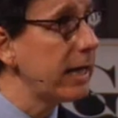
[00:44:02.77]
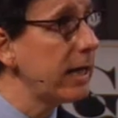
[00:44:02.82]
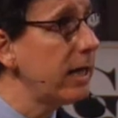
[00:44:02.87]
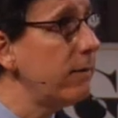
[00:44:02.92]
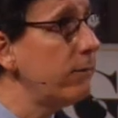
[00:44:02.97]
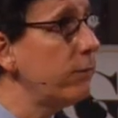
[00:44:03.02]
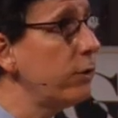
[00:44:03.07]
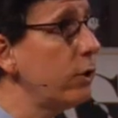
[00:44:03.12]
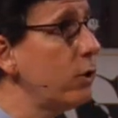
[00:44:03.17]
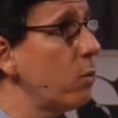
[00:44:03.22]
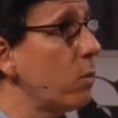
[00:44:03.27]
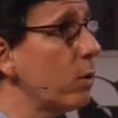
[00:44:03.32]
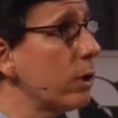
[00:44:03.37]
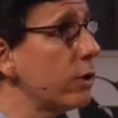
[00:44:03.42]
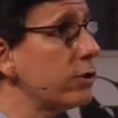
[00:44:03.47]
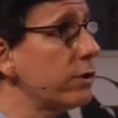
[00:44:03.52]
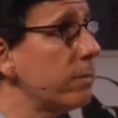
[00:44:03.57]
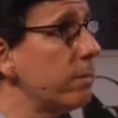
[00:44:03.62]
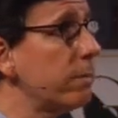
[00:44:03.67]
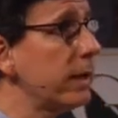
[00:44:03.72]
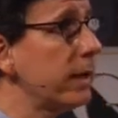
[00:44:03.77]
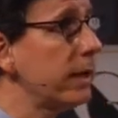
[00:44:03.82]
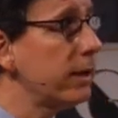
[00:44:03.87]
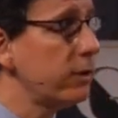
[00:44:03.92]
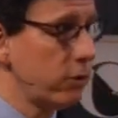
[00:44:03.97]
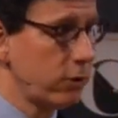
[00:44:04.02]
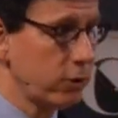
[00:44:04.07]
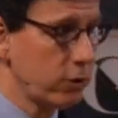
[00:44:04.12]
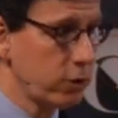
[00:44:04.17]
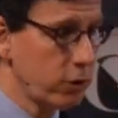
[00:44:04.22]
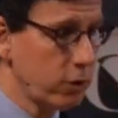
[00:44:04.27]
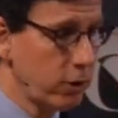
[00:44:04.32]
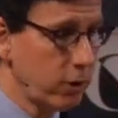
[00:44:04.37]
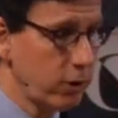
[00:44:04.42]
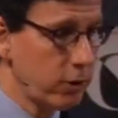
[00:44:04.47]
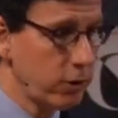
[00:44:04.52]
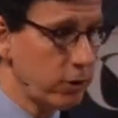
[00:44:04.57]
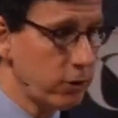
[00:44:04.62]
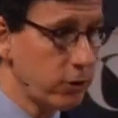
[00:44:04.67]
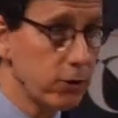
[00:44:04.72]
love you worshiping in your
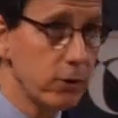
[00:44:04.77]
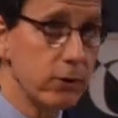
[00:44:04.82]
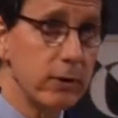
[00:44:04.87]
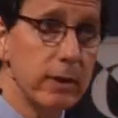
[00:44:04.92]
church,